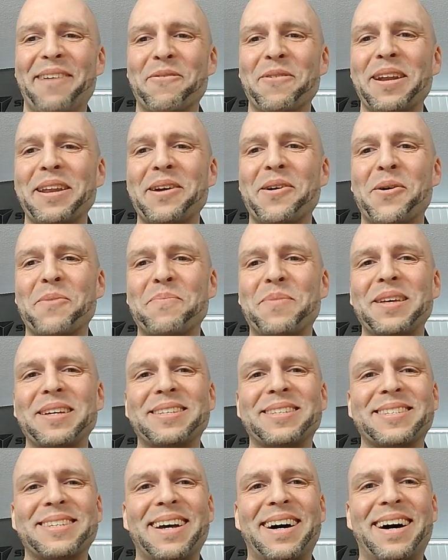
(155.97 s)
really hope
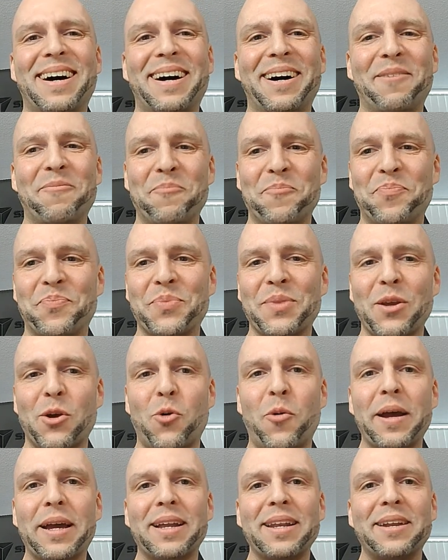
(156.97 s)
this um,
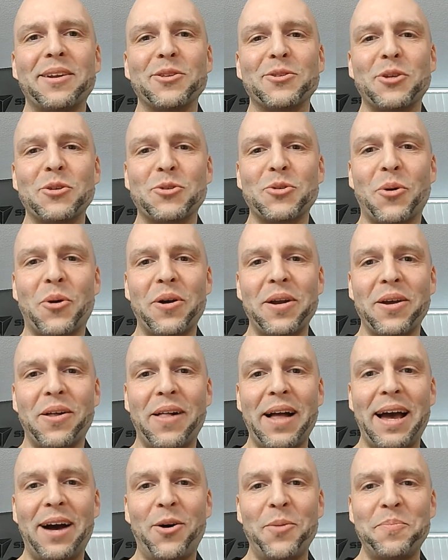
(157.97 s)
quick little tutorial
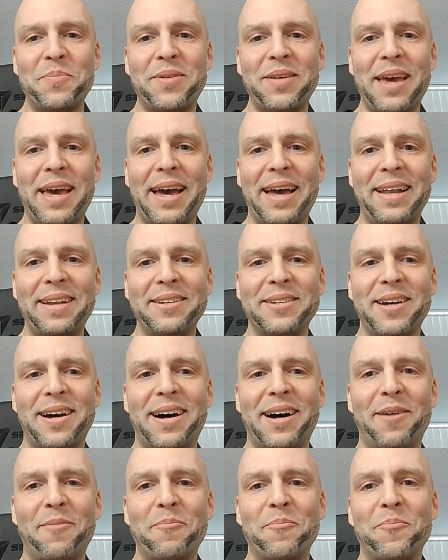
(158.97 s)
helped, and
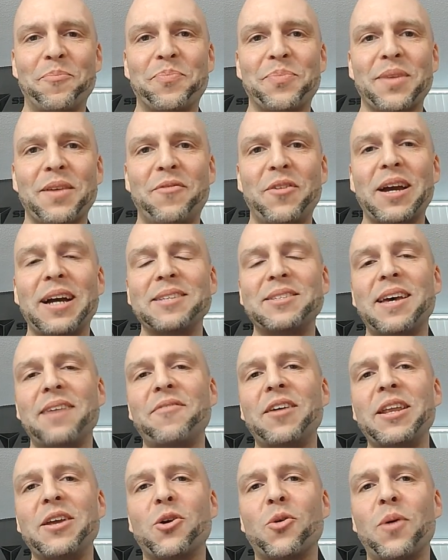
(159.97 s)
um, if you guys
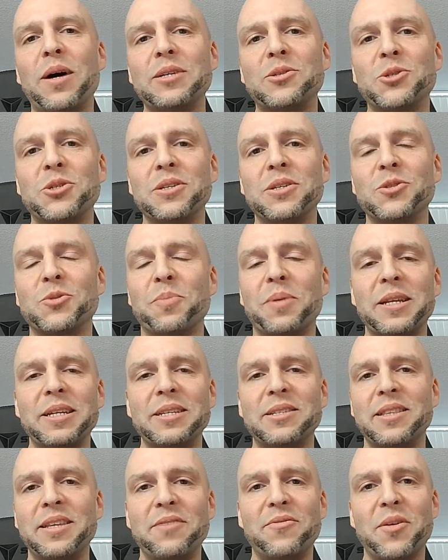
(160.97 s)
have any questions,
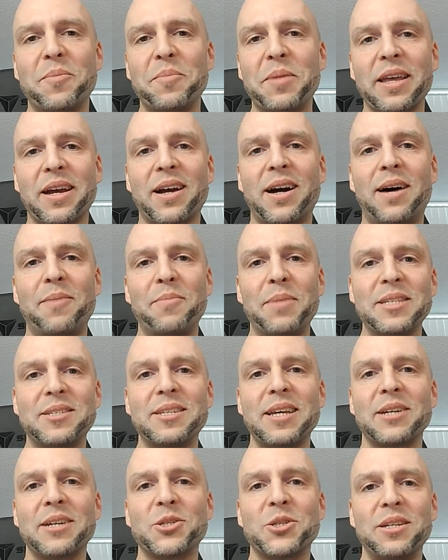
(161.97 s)
please leave them in the comments
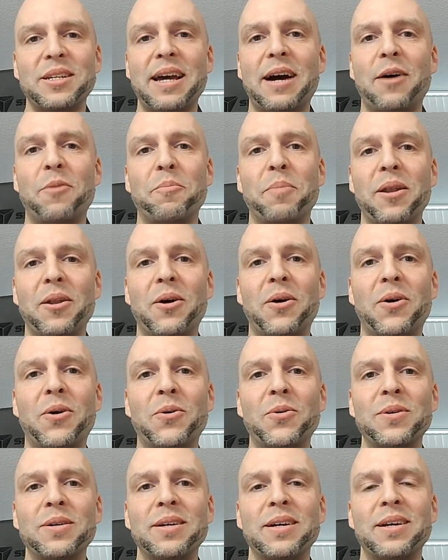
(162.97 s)
section down
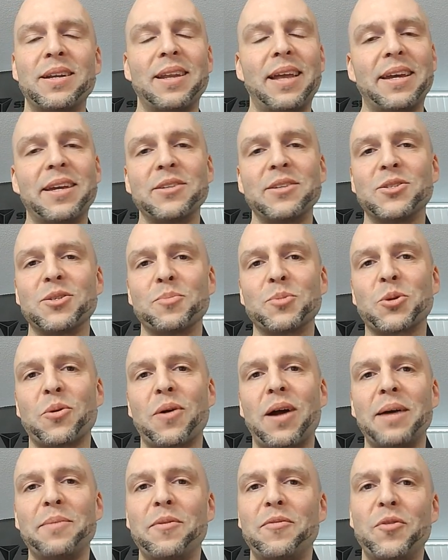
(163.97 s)
below. Like and
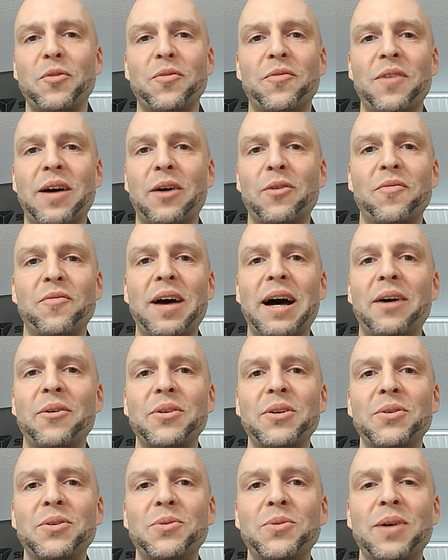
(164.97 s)
subscribe if you found
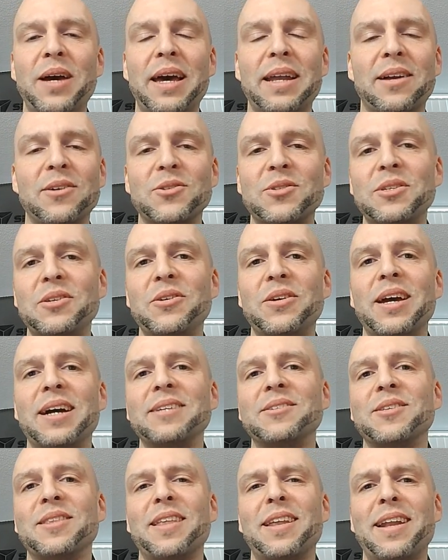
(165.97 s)
value, and I'll see you
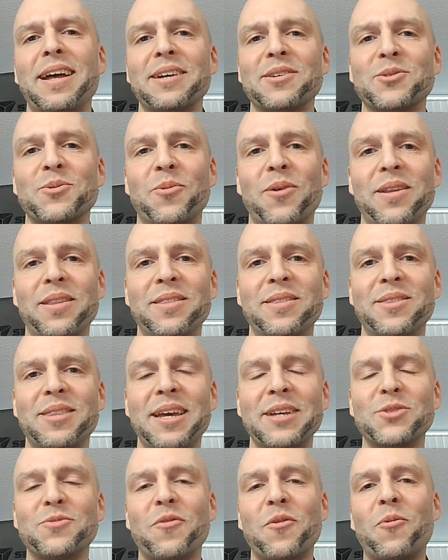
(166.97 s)
guys in the next one.
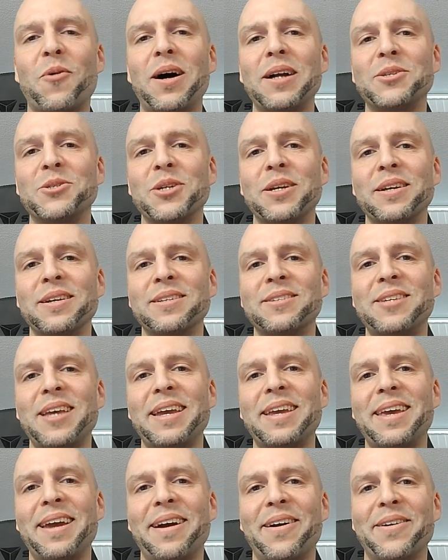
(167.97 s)
Thanks for watching.
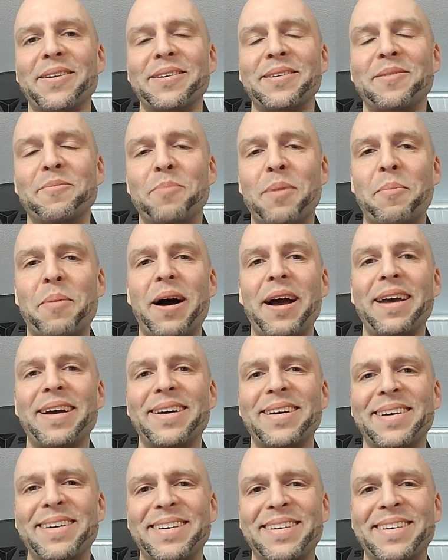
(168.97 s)
Take care. Bye-bye.